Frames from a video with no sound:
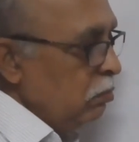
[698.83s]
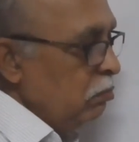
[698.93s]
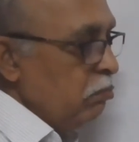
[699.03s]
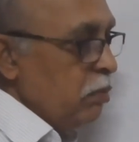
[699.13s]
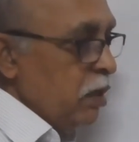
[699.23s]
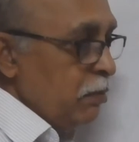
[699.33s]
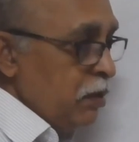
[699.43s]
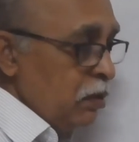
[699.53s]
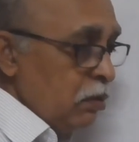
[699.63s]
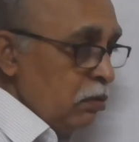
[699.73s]

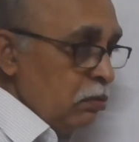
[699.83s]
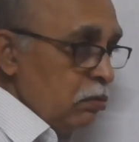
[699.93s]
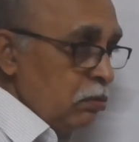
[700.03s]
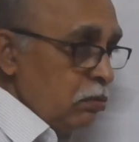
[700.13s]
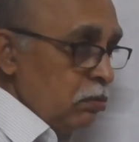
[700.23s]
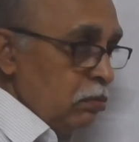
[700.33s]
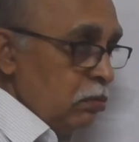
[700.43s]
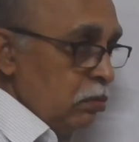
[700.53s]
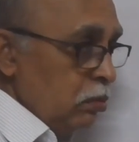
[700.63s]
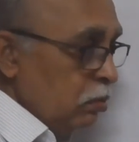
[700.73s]
Maybe
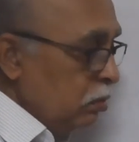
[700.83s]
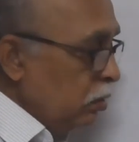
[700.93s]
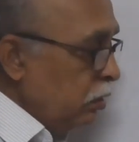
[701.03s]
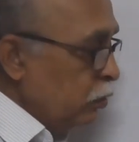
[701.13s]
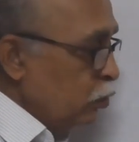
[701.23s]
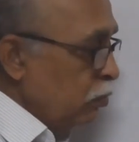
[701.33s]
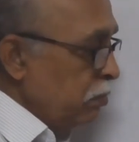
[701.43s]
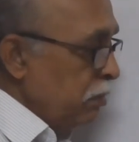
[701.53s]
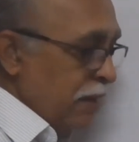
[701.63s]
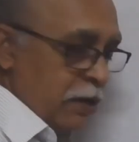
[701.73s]
it could
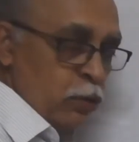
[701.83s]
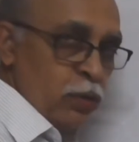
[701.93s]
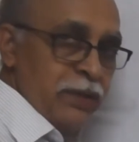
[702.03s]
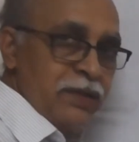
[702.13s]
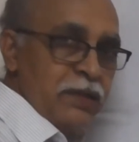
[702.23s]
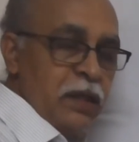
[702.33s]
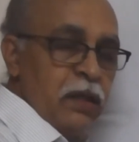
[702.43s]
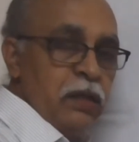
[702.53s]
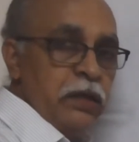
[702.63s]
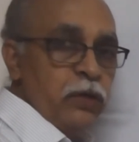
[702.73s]
be
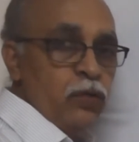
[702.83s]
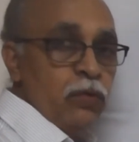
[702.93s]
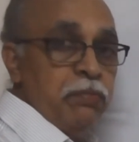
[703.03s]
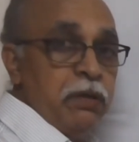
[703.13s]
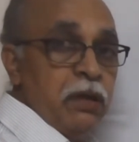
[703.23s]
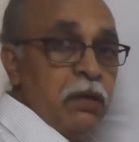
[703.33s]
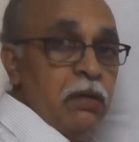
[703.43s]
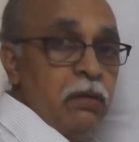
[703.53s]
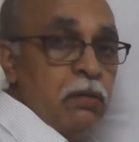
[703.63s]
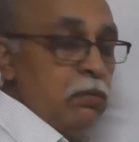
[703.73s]
macrolecital, it could
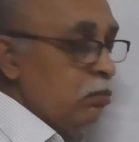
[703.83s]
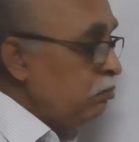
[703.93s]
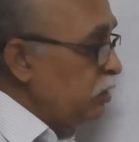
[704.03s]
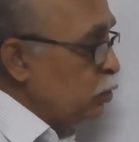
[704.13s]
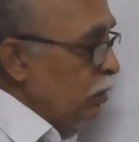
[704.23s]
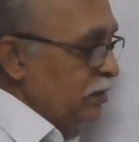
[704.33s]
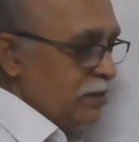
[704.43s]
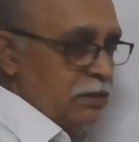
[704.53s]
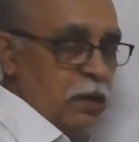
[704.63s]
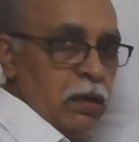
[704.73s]
be
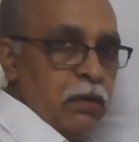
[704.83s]
mesolecital.